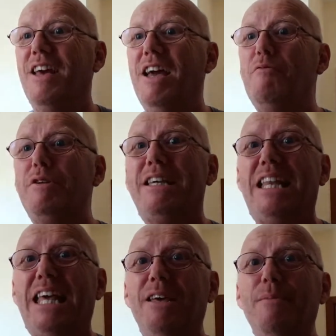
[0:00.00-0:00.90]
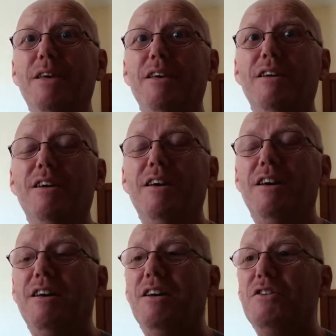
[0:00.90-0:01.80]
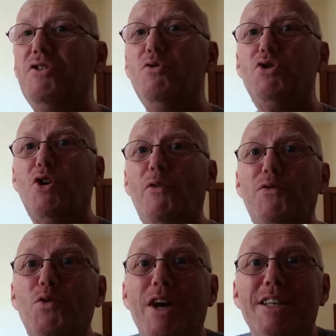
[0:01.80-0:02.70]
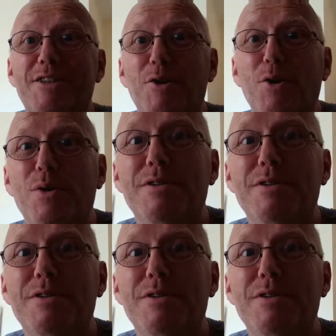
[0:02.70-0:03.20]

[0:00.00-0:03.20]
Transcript: Everybody can hear me? New software, so